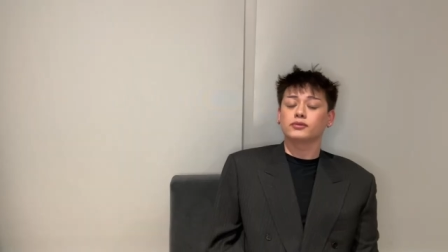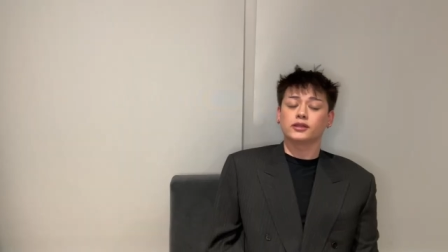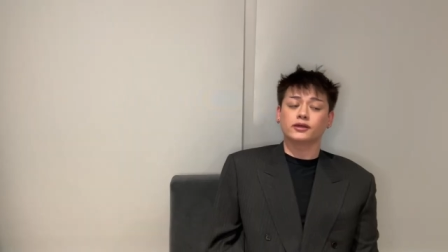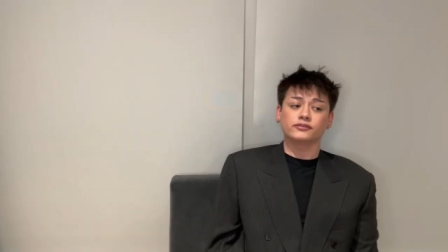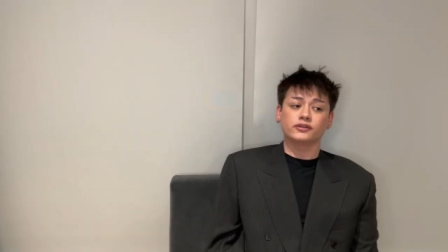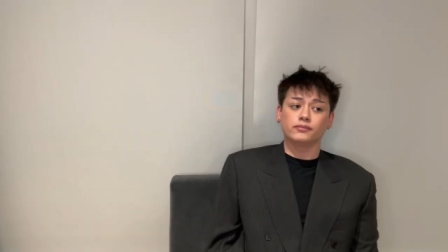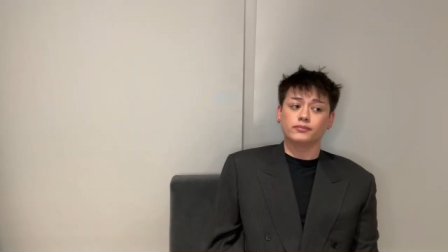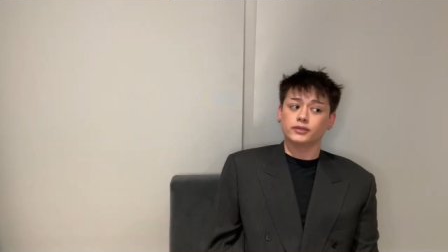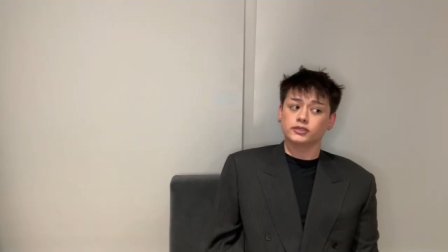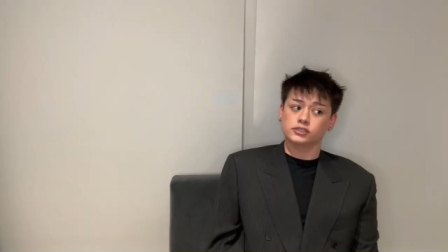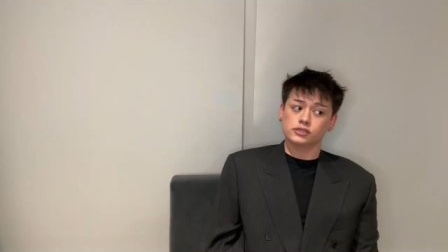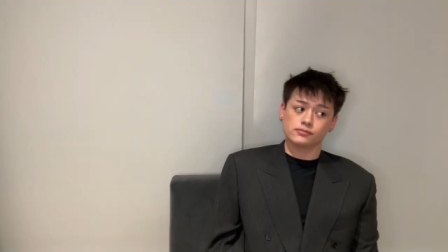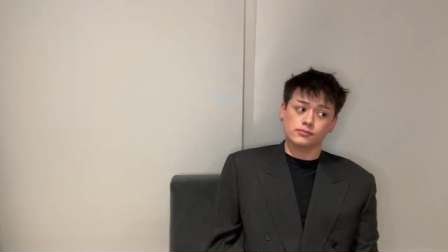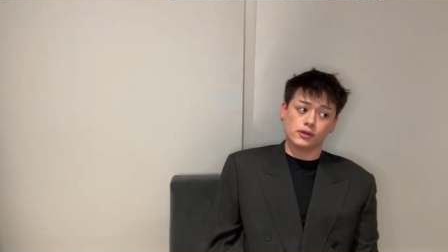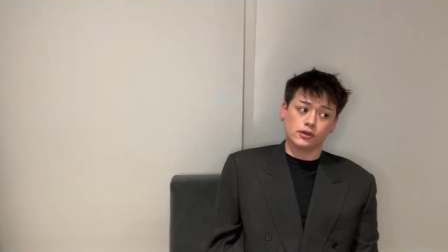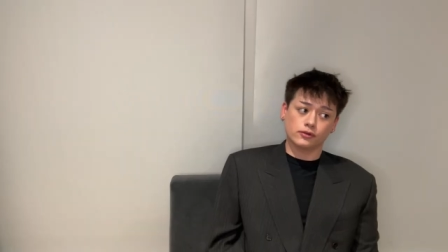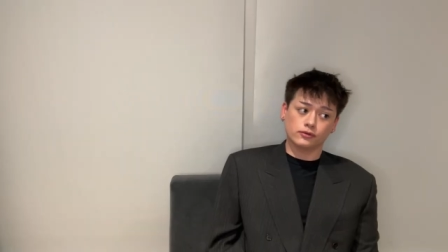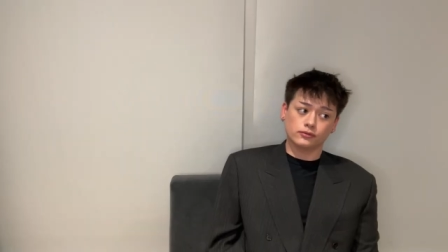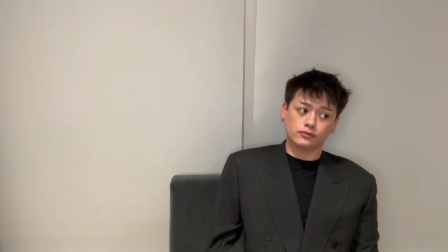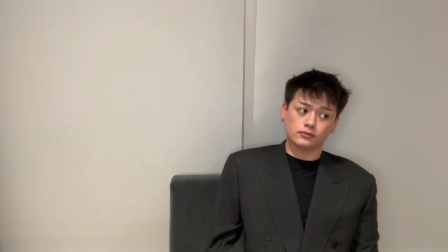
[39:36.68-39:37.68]
love to bitch and
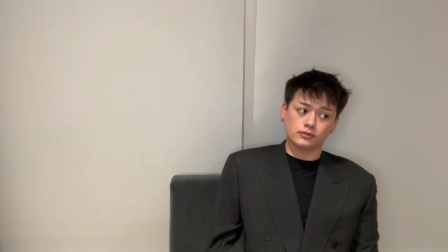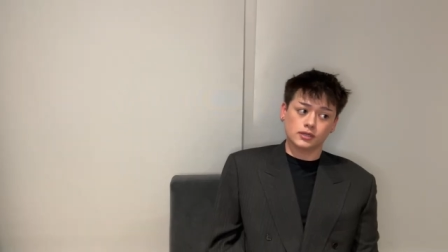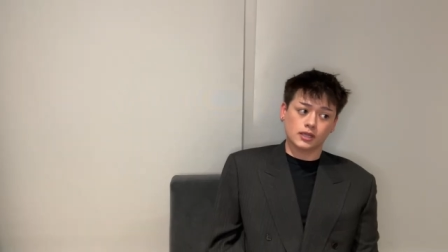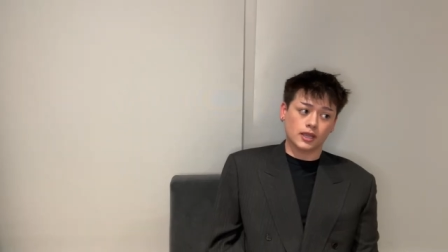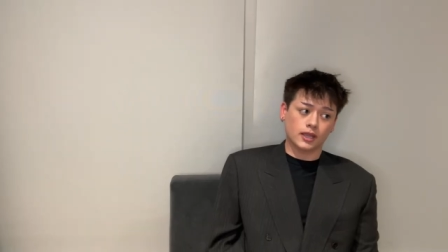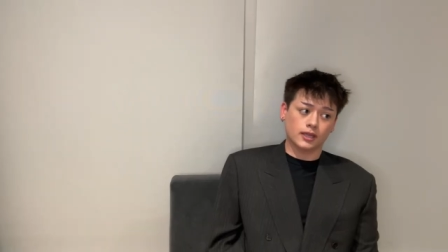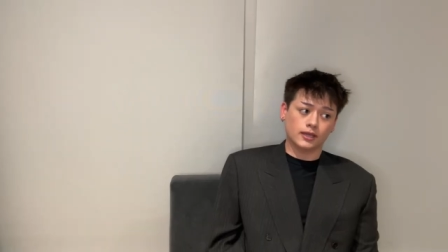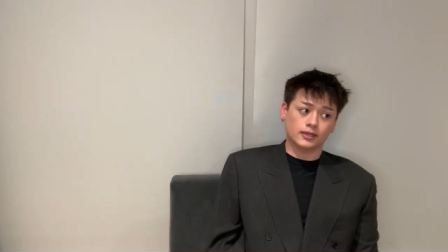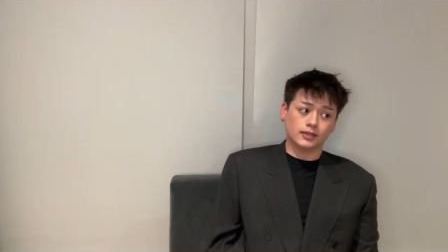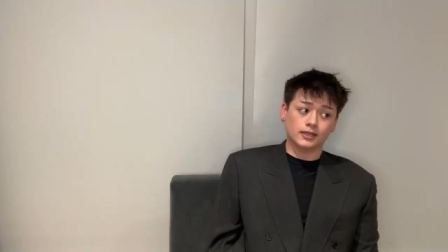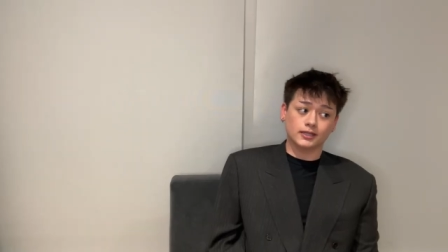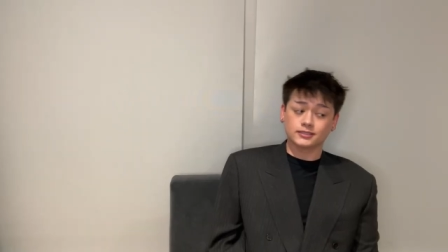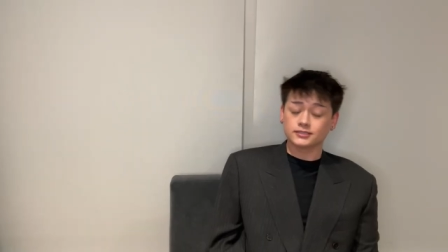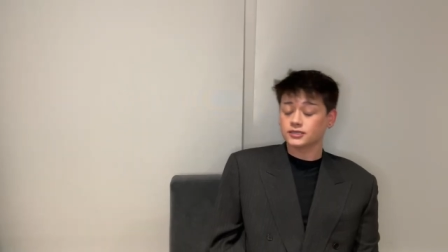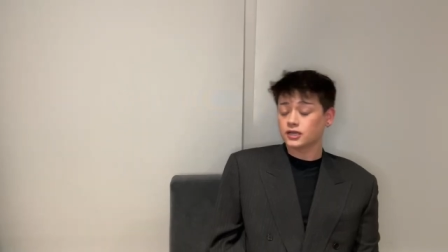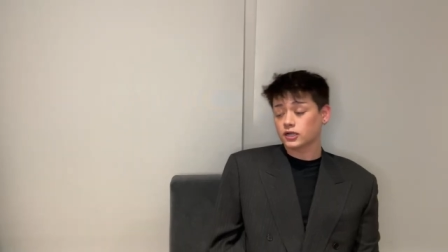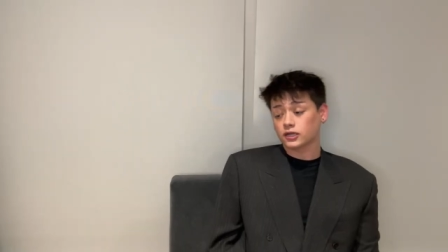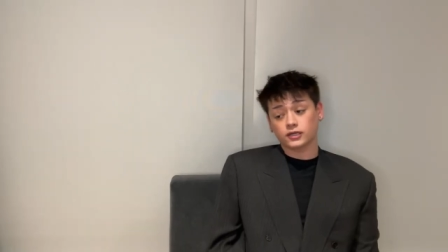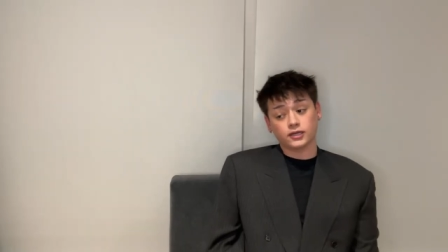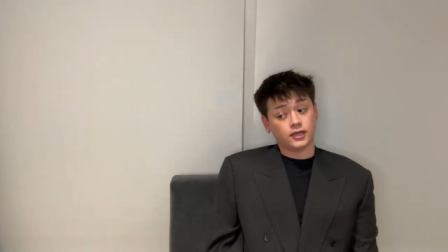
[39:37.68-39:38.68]
moan, and it's
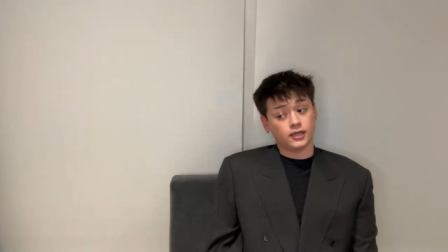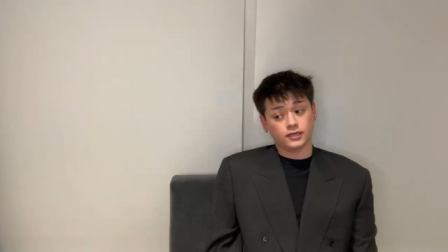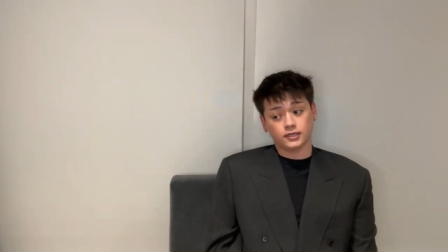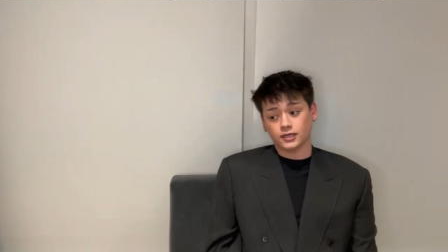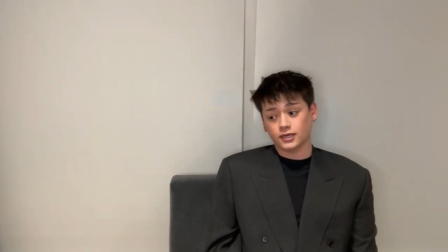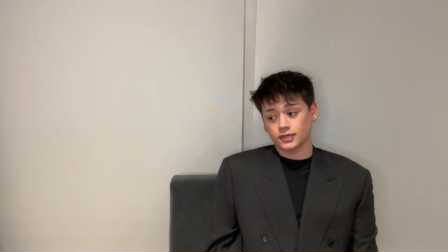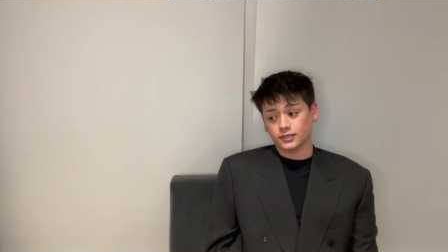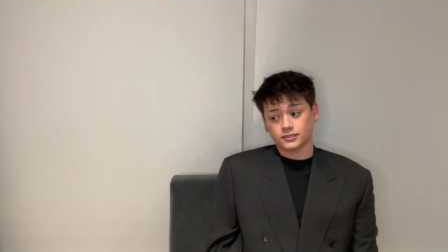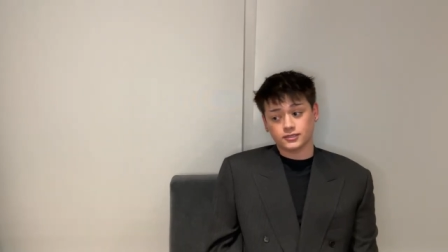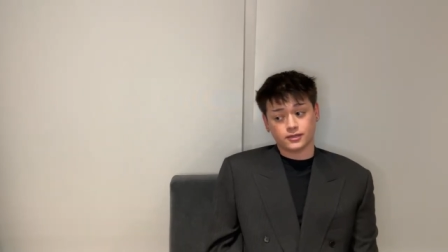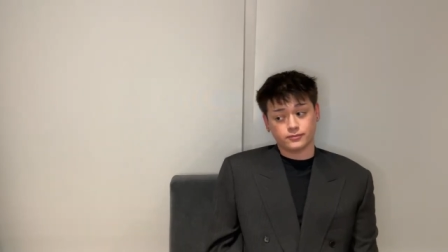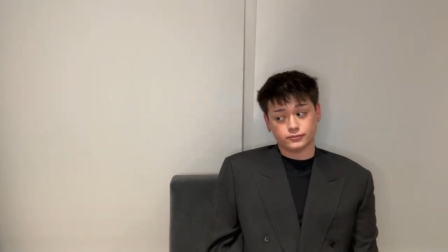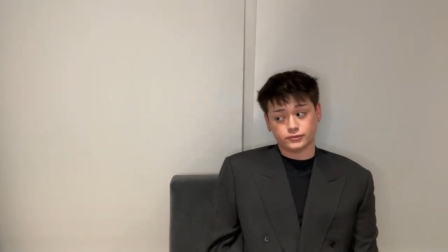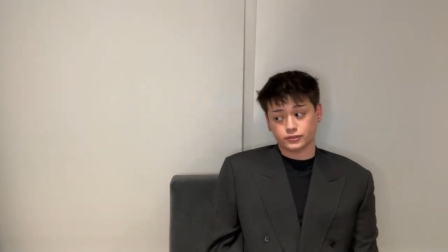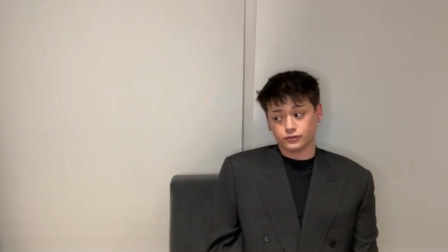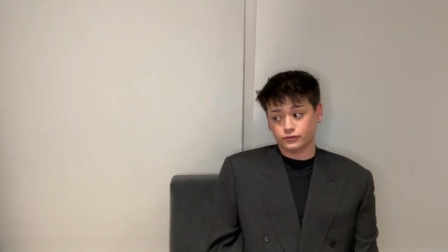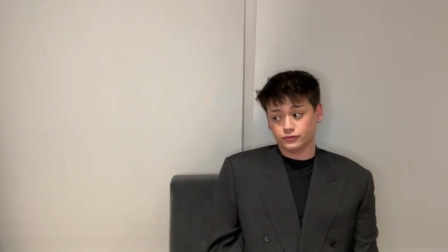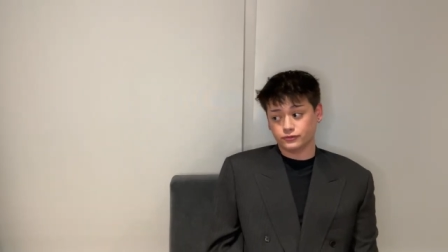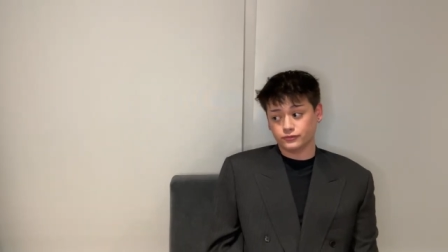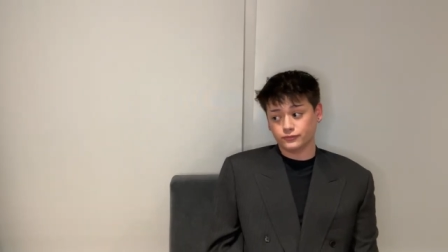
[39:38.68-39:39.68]
not gonna end anytime soon.